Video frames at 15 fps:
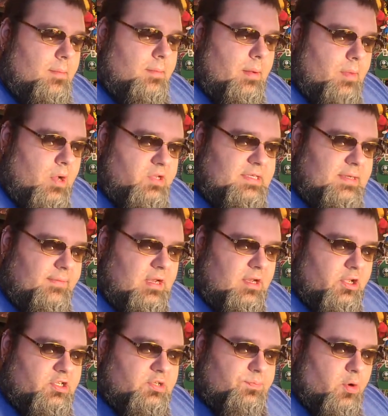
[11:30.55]
But most of it
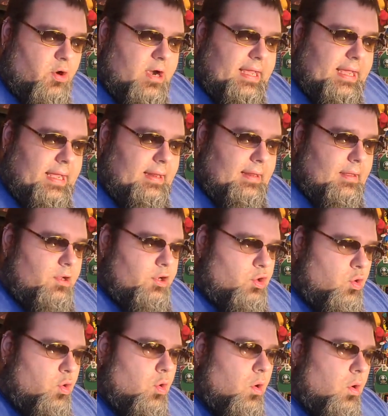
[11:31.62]
looks pretty
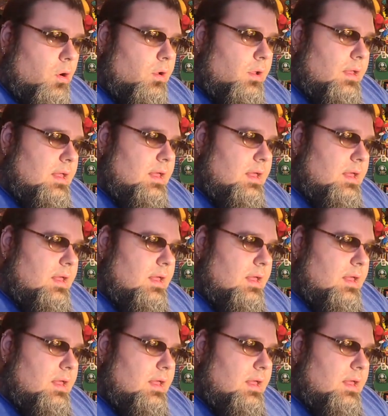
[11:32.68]
cool.